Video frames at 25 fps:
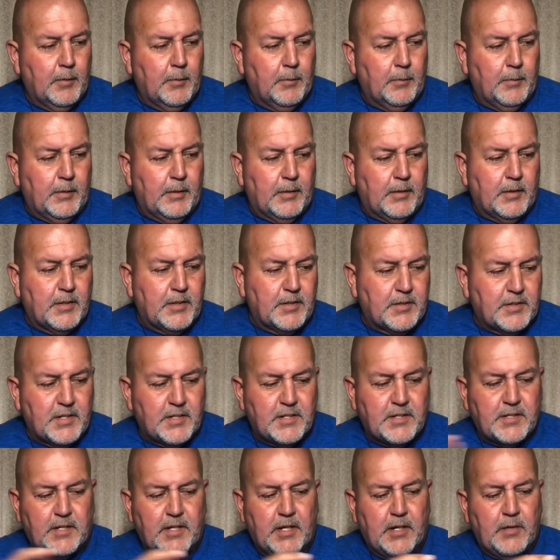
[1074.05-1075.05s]
because
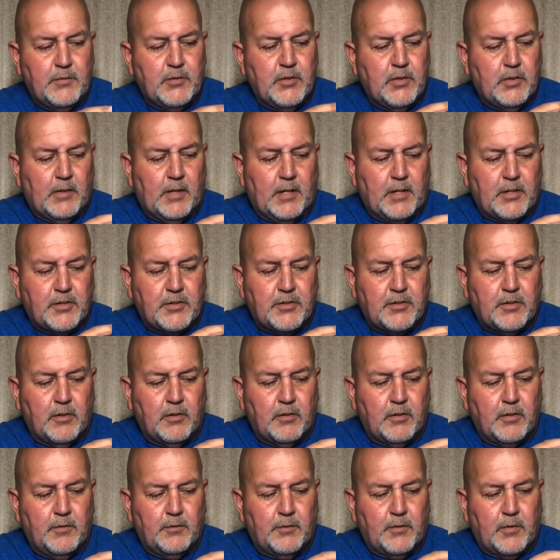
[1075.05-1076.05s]
this gives you like a stall
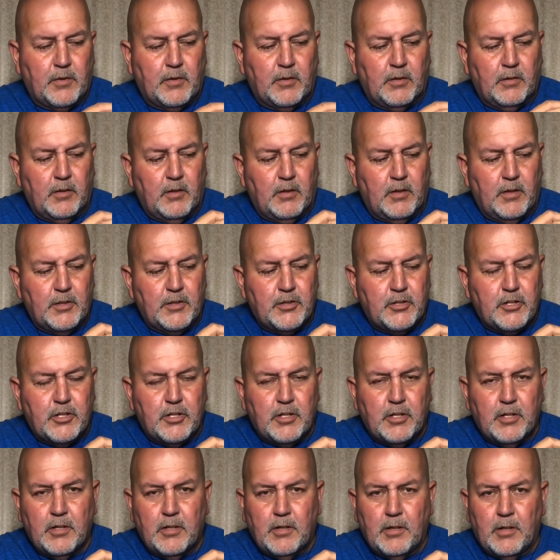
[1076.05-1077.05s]
converter launch,
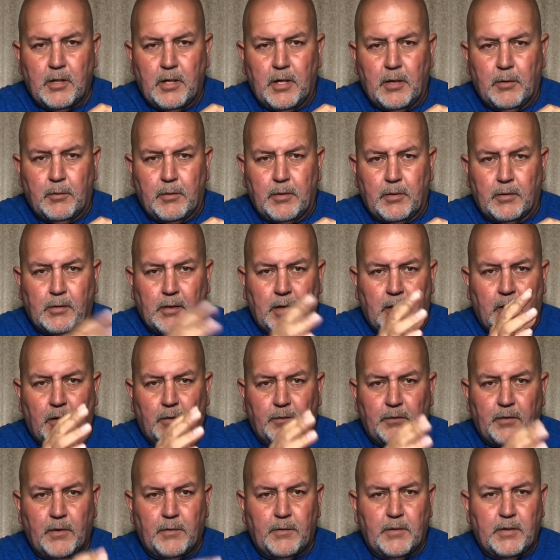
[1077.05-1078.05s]
and when you let off
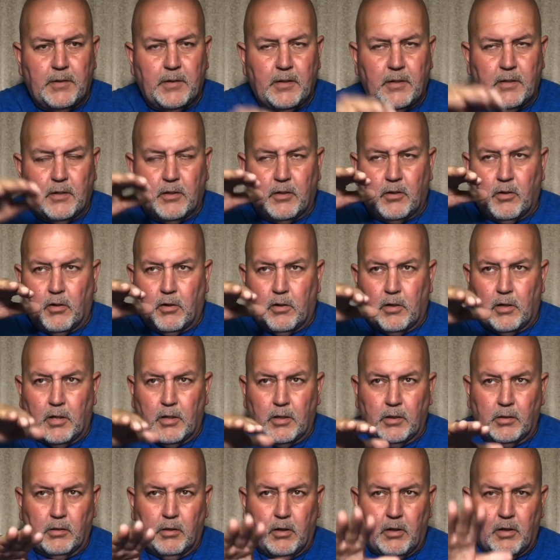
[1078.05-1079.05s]
of it, car
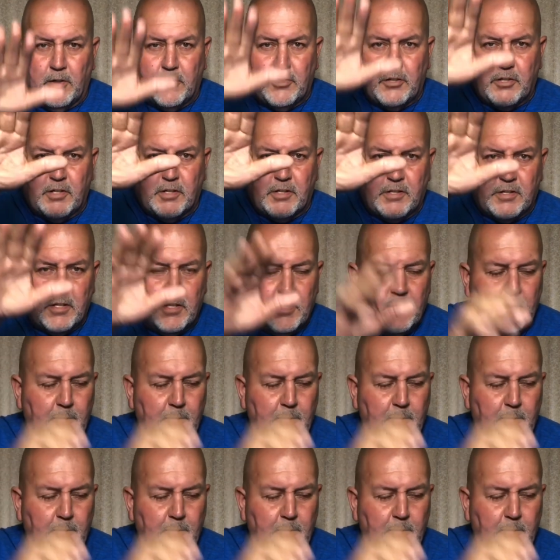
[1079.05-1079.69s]
launches.